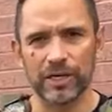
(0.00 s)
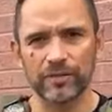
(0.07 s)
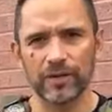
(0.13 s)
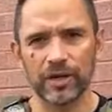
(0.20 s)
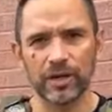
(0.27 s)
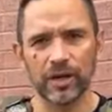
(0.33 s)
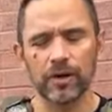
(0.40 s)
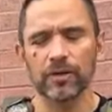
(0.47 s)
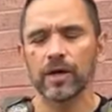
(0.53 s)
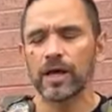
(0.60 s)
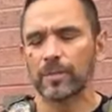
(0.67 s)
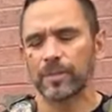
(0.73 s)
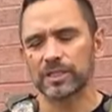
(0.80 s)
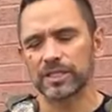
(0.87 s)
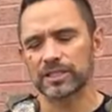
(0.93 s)
training video,
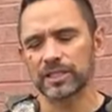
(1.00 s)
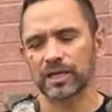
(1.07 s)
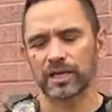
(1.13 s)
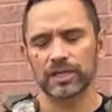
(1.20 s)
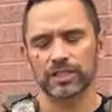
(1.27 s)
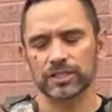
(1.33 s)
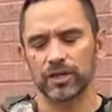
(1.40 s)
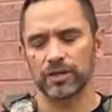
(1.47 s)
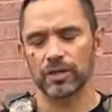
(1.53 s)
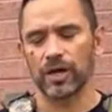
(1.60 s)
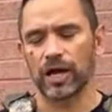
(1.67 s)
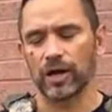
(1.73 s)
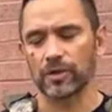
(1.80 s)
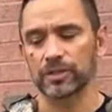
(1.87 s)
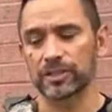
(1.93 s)
but just to kind of show
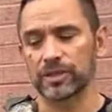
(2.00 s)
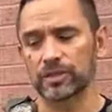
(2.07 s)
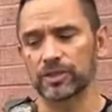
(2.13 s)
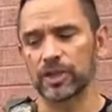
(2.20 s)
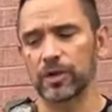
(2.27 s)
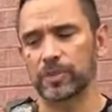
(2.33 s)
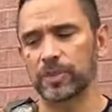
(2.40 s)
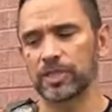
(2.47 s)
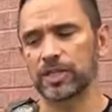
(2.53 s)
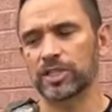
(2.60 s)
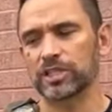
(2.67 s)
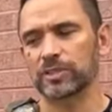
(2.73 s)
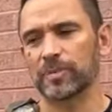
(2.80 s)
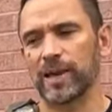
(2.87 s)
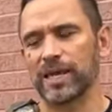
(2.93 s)
you how certain
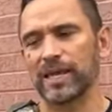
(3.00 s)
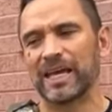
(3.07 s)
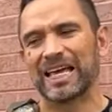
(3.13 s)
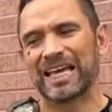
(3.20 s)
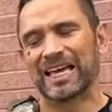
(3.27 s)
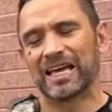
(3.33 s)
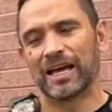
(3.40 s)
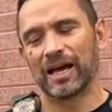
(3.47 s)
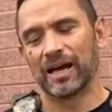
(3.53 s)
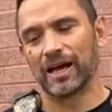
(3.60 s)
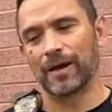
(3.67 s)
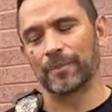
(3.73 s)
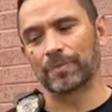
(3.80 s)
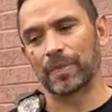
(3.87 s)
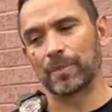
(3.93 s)
positions may
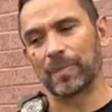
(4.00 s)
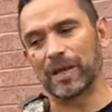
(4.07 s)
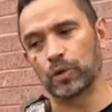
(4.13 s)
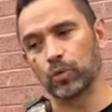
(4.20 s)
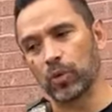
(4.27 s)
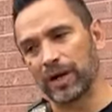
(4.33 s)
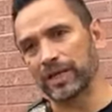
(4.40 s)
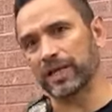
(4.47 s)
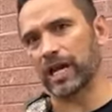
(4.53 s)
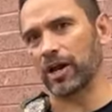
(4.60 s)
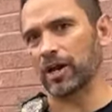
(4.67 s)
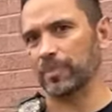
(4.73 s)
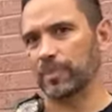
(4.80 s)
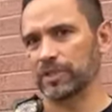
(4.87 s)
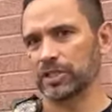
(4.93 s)
um, make one
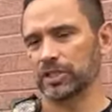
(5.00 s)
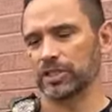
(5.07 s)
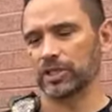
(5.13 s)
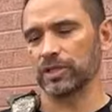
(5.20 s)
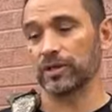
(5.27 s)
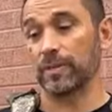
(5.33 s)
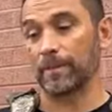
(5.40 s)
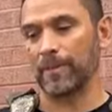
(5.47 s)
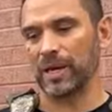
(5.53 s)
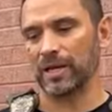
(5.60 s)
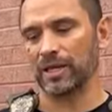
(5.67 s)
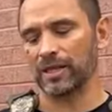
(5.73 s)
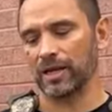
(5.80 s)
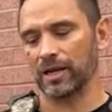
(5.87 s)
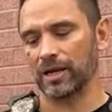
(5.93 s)
carry position
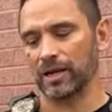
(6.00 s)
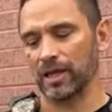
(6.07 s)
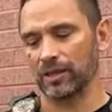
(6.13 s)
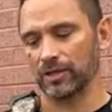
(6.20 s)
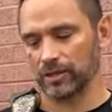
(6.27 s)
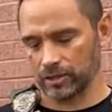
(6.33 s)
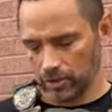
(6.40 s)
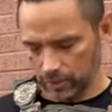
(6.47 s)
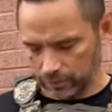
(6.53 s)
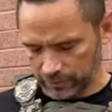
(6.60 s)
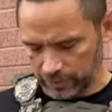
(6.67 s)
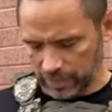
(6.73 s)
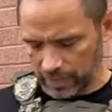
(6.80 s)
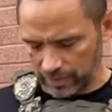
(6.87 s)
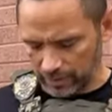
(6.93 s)
better than another. So
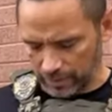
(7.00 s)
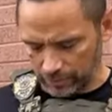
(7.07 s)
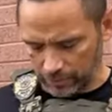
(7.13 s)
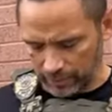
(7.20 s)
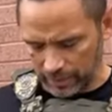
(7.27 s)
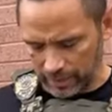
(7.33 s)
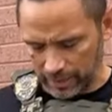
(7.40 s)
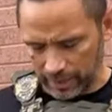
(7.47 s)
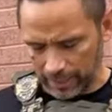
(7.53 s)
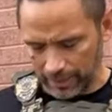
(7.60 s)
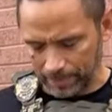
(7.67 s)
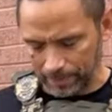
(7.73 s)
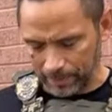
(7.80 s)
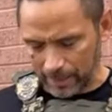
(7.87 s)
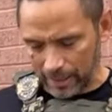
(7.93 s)
starting off with the
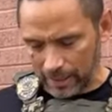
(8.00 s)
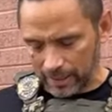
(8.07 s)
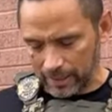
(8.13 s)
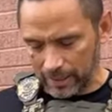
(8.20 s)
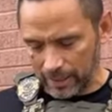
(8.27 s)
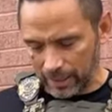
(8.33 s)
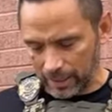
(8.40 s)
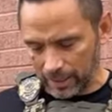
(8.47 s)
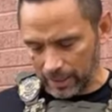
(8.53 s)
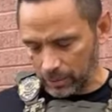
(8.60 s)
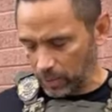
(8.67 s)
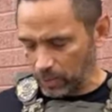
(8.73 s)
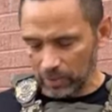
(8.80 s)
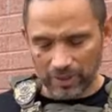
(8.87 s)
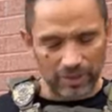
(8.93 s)
uh, the
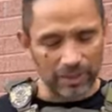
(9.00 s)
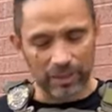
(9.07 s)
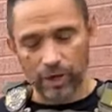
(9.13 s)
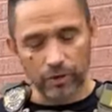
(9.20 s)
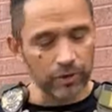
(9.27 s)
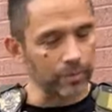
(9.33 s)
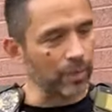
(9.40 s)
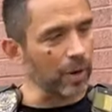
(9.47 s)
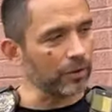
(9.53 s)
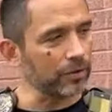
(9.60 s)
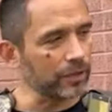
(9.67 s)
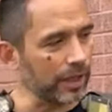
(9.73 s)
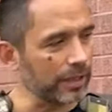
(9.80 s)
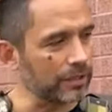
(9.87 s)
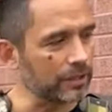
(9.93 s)
uh, well, we're going to go through
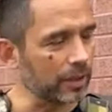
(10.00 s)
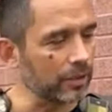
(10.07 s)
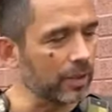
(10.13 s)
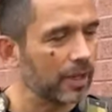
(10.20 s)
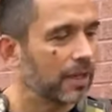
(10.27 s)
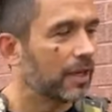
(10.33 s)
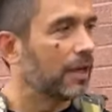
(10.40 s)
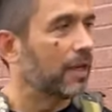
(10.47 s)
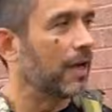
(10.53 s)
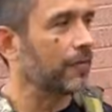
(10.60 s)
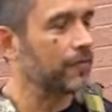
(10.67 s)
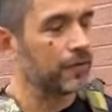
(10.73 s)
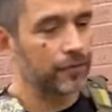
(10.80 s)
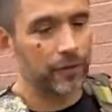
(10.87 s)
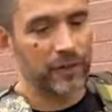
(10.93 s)
both. Okay, so.
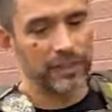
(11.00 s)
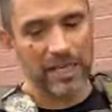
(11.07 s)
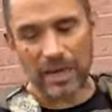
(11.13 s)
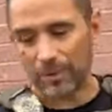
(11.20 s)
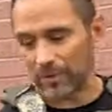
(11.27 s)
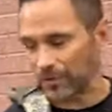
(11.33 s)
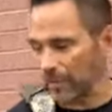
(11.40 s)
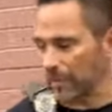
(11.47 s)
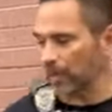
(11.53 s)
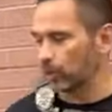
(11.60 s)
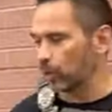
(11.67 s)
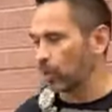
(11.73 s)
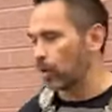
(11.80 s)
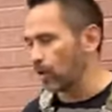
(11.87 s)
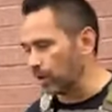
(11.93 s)
If, for example, if I'm on
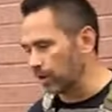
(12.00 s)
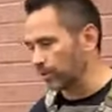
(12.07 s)
a